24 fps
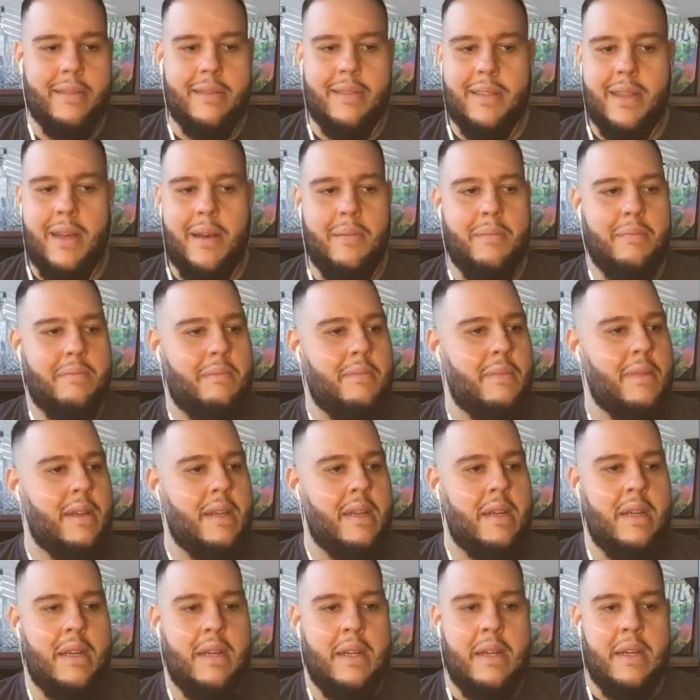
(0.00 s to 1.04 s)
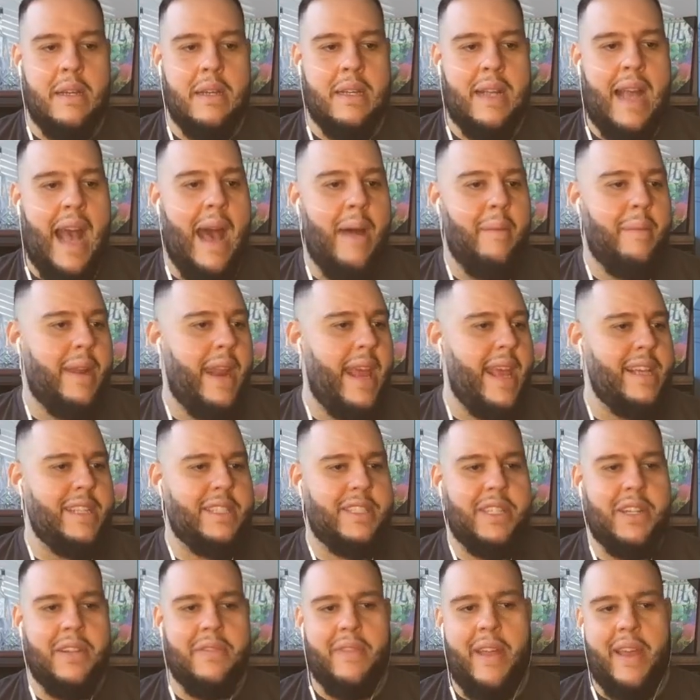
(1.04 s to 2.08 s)
some
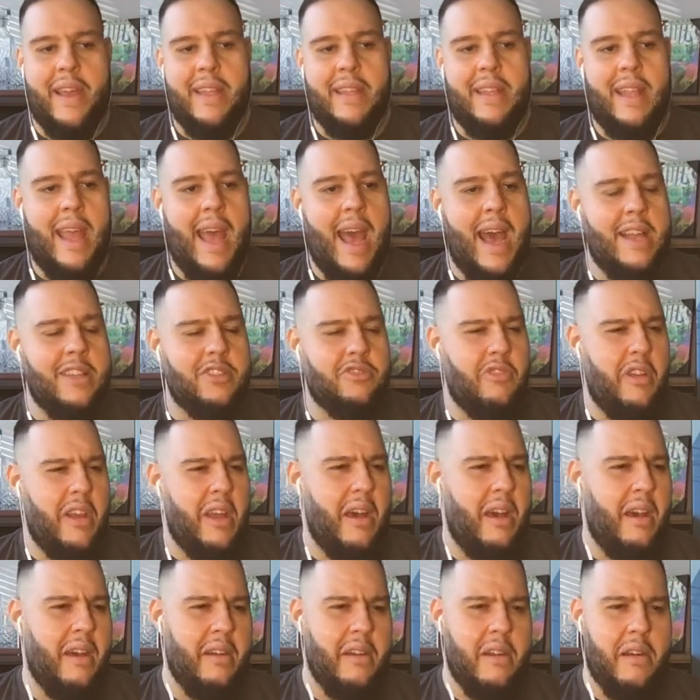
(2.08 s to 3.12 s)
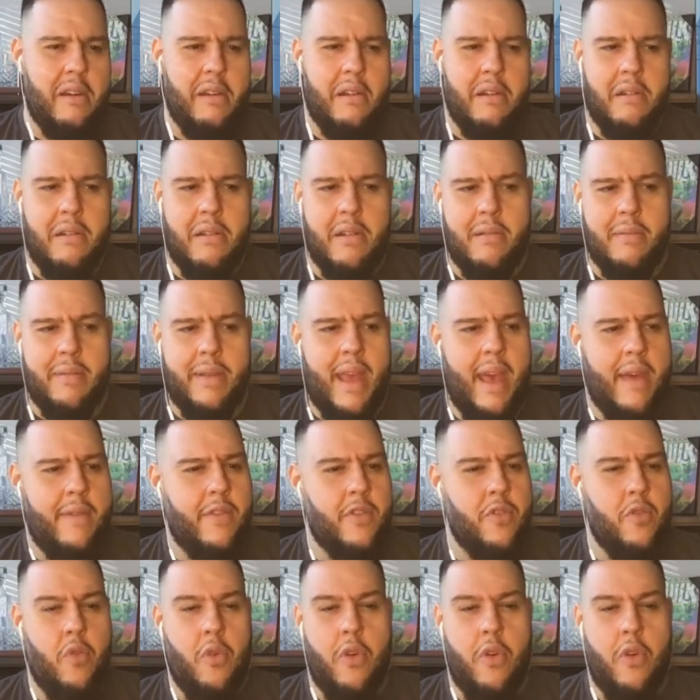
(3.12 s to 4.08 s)
combination of like a DeAndre Hunter and Kevin